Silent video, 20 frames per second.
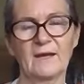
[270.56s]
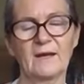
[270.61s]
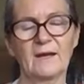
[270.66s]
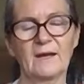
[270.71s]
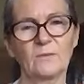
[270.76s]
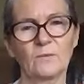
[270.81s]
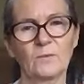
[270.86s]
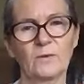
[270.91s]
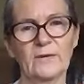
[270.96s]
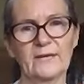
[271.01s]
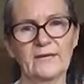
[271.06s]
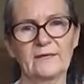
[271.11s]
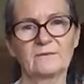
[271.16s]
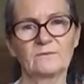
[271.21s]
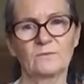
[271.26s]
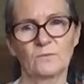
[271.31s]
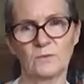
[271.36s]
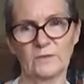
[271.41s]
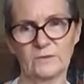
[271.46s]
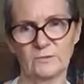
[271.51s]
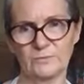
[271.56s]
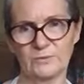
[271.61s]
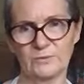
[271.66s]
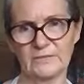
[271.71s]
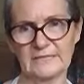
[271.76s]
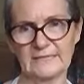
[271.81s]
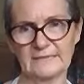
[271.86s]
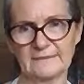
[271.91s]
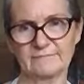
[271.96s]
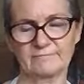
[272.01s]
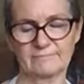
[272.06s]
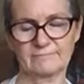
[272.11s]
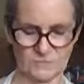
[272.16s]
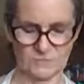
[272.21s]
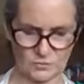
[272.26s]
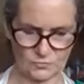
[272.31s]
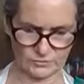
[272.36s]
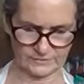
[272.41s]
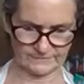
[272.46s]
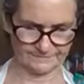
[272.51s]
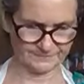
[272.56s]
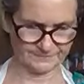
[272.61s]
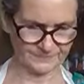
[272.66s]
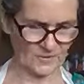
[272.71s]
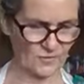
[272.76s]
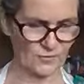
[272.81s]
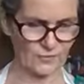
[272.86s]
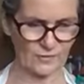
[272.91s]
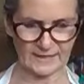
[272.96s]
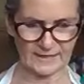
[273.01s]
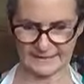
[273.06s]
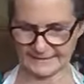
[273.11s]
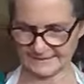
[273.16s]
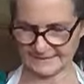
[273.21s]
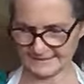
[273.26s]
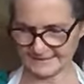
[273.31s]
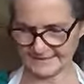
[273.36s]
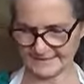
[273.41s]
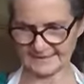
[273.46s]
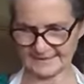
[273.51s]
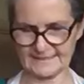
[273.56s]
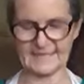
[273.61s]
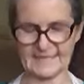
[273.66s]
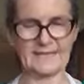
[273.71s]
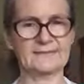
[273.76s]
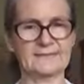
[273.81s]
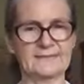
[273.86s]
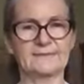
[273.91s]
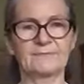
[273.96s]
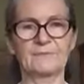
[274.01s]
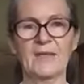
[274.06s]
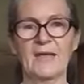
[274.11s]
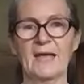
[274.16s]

Aware Wellbeing. Good. All right, let's get started.